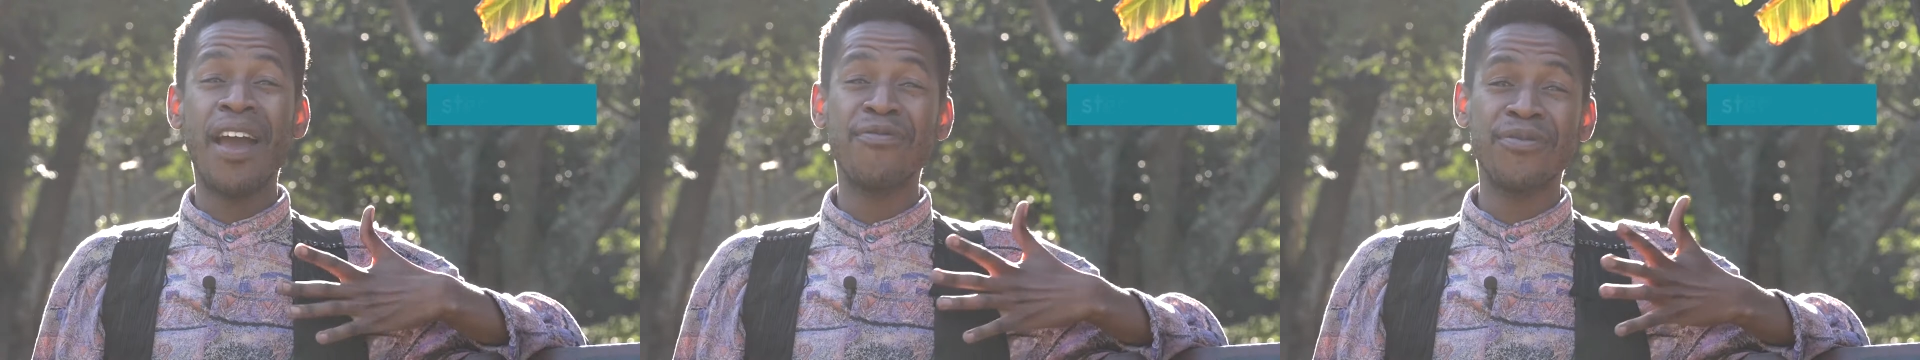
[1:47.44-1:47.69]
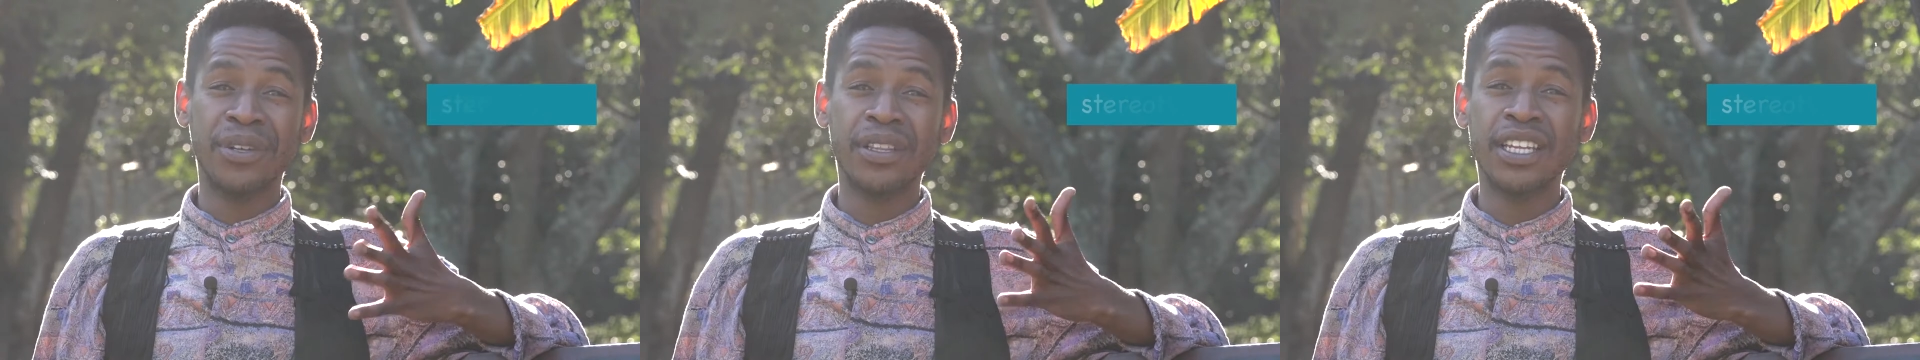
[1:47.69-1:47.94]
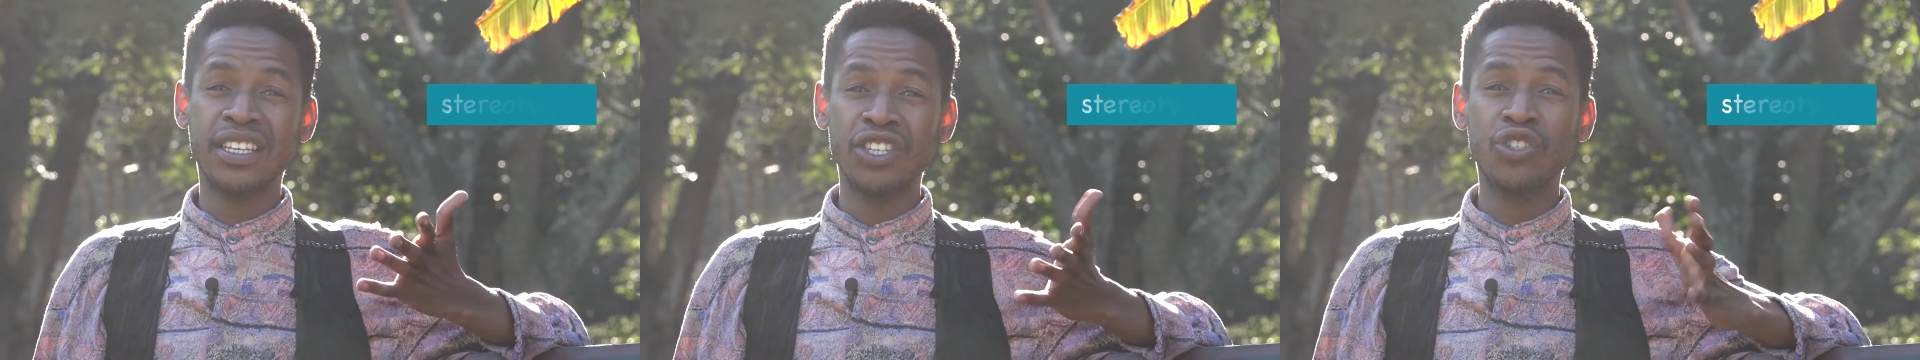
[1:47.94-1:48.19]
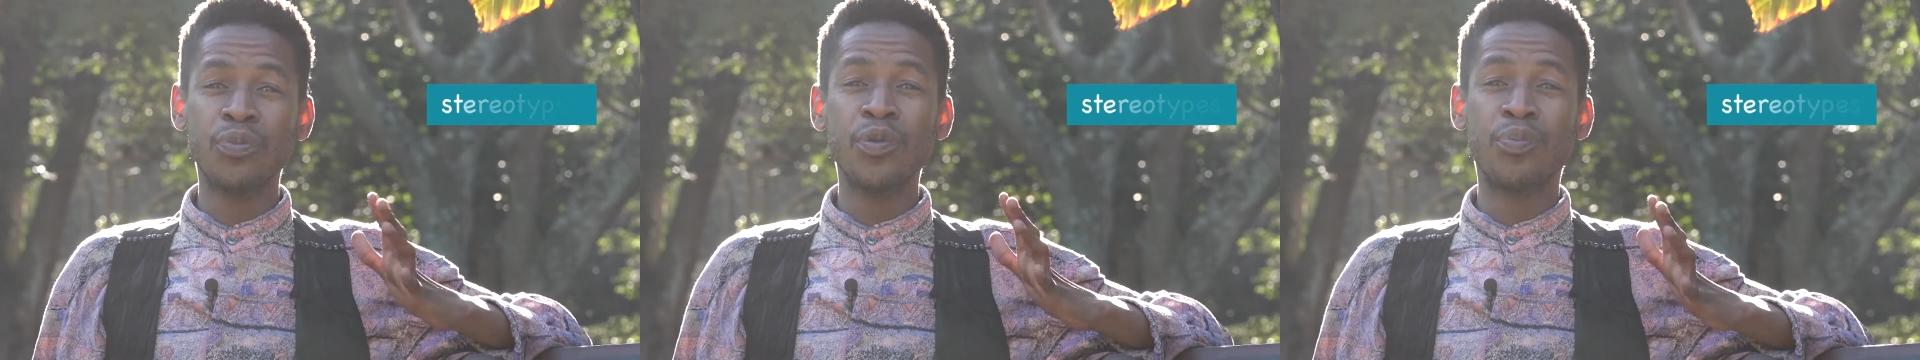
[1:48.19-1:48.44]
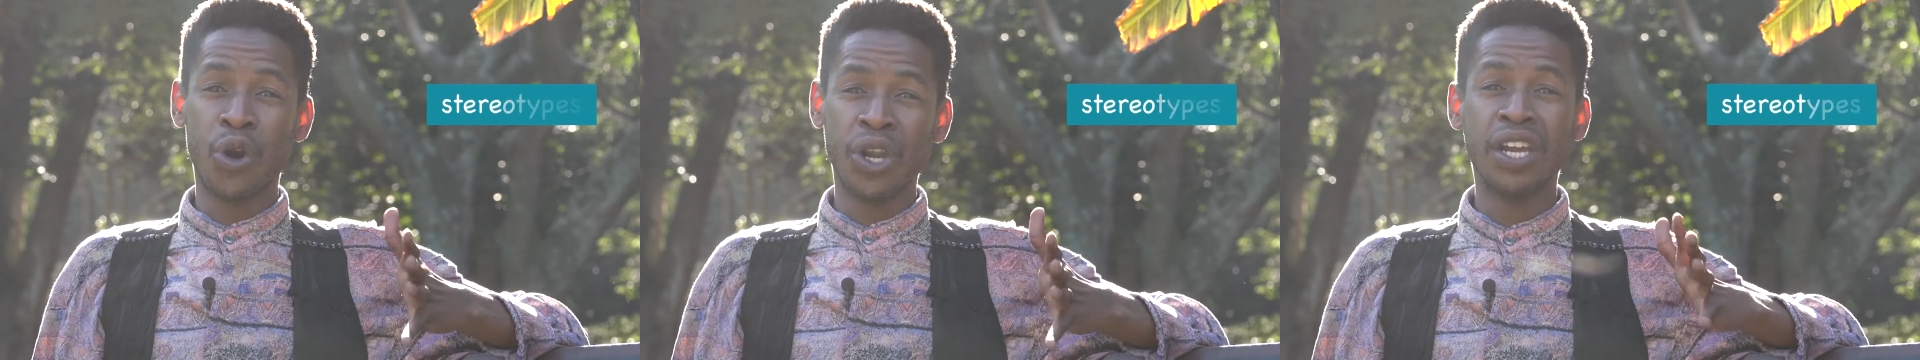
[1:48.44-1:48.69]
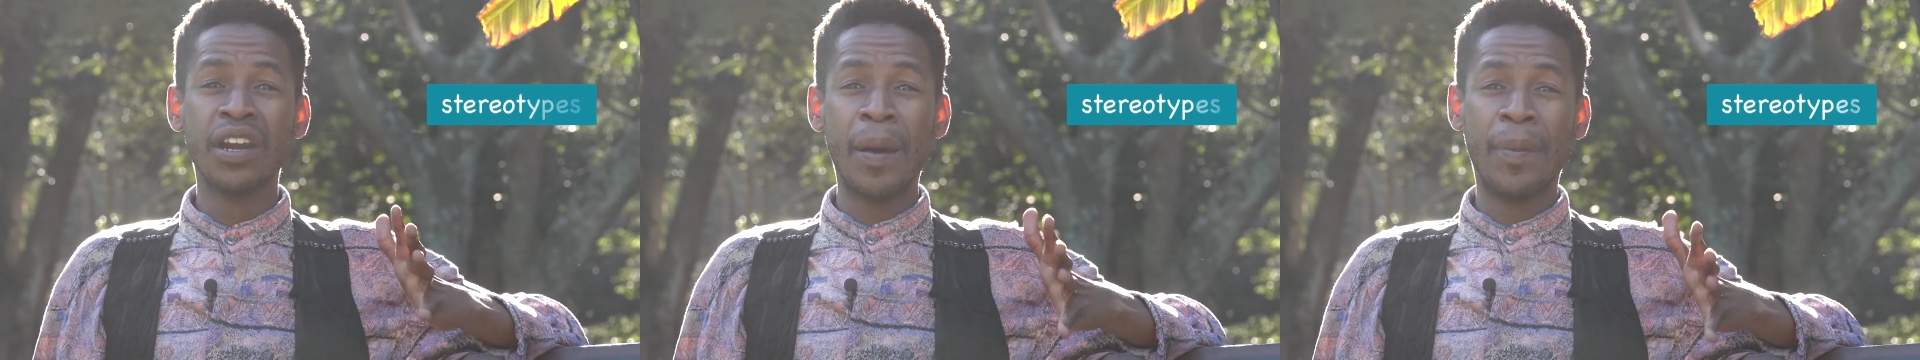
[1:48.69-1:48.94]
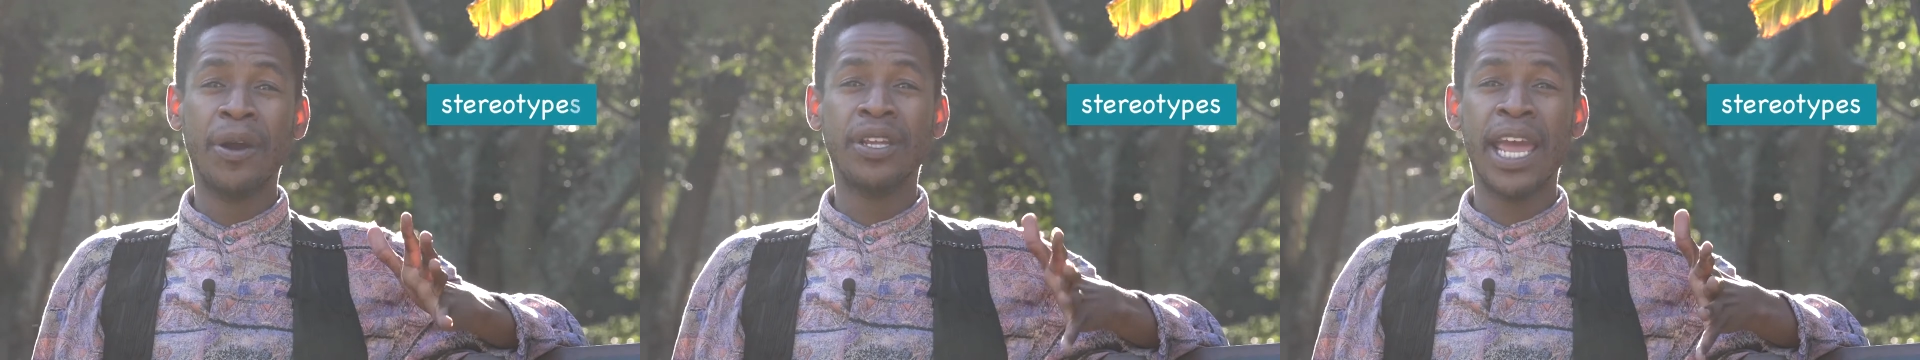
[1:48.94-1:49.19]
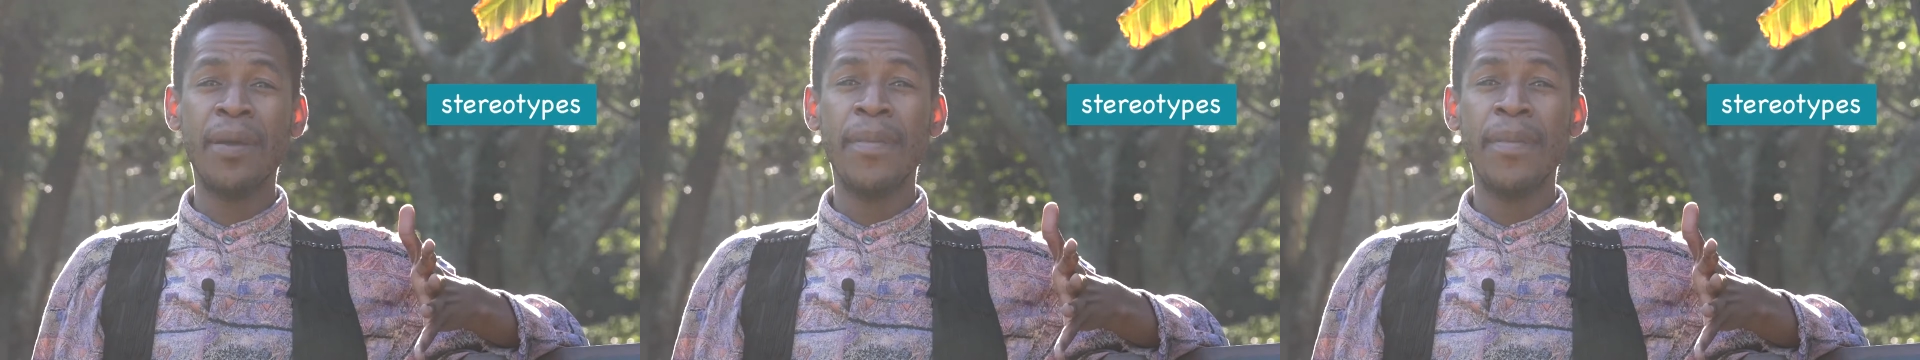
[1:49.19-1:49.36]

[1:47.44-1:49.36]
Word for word: I feel that needs to be broken about gay